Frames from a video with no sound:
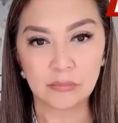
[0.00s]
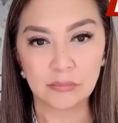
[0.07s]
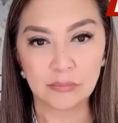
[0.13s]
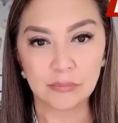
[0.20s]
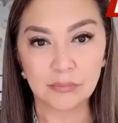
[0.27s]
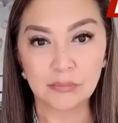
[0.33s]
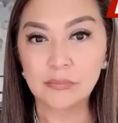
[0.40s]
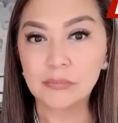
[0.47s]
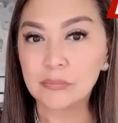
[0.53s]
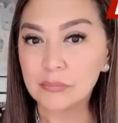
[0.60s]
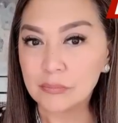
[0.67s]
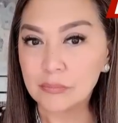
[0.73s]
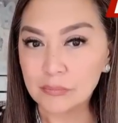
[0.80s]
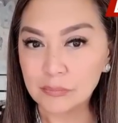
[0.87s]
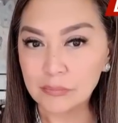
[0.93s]

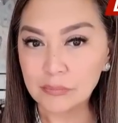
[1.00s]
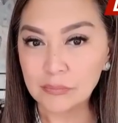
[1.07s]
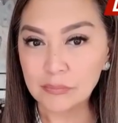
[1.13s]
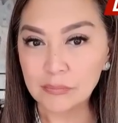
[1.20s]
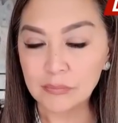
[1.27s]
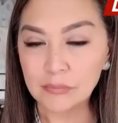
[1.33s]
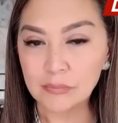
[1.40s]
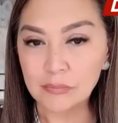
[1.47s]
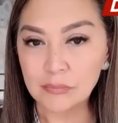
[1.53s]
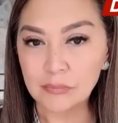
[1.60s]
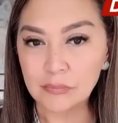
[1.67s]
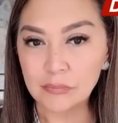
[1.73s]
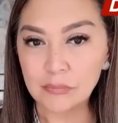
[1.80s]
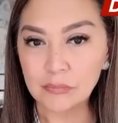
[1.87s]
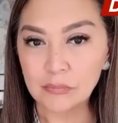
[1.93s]

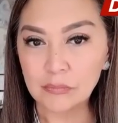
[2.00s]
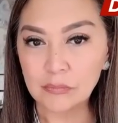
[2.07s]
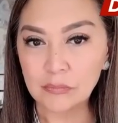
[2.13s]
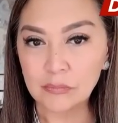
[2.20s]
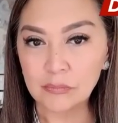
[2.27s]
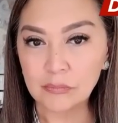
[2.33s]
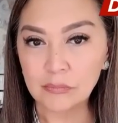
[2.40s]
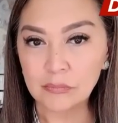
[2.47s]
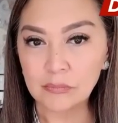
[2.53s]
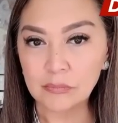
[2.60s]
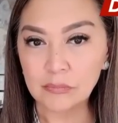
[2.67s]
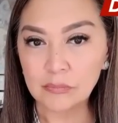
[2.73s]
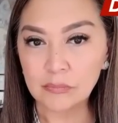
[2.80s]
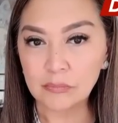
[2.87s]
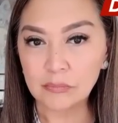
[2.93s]

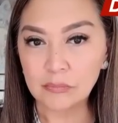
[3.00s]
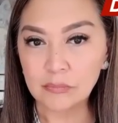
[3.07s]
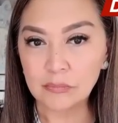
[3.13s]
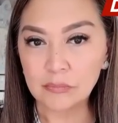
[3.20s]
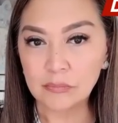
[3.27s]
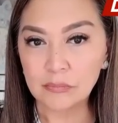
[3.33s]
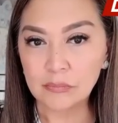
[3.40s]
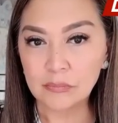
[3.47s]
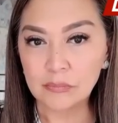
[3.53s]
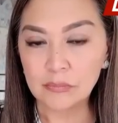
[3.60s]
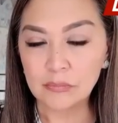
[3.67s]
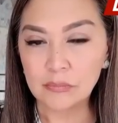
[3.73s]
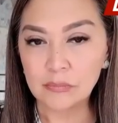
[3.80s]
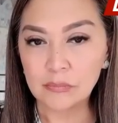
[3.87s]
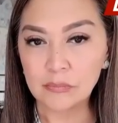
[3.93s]

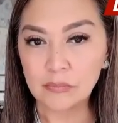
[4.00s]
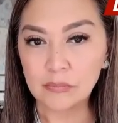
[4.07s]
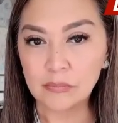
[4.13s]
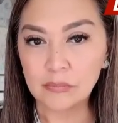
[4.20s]
No words are spoken by the person on screen.